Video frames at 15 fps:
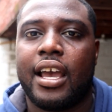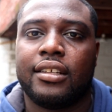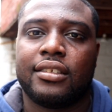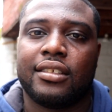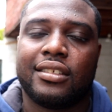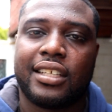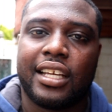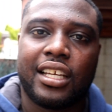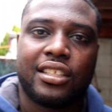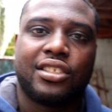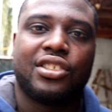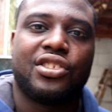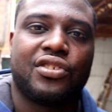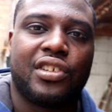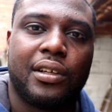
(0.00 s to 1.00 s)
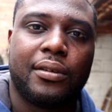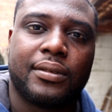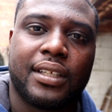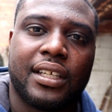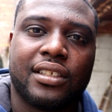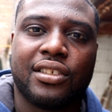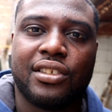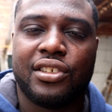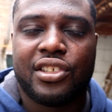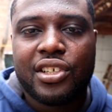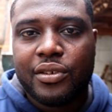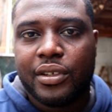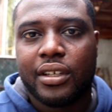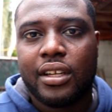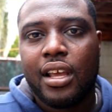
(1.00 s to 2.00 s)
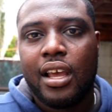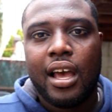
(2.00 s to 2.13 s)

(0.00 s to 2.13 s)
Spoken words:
and to chase your dreams and to do it.